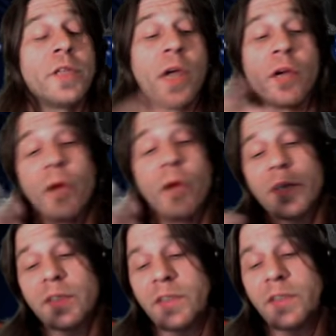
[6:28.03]
And
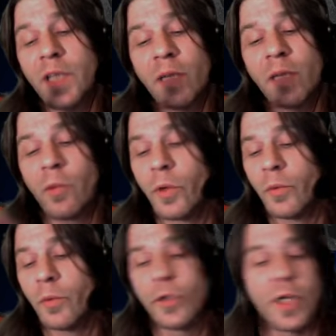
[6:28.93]
Craigslist is getting more
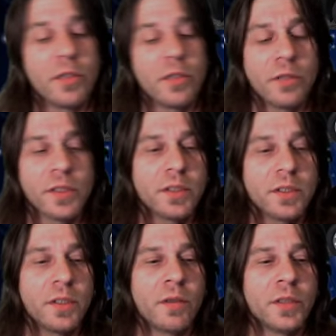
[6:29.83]
and more
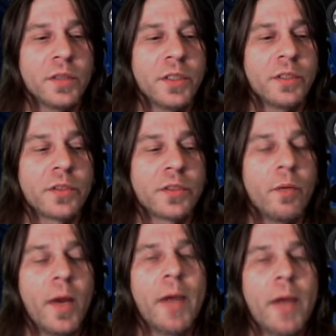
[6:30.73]
dangerous, you know, as the years
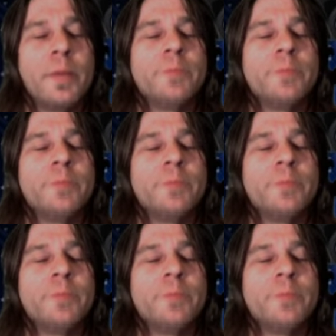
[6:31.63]
go by.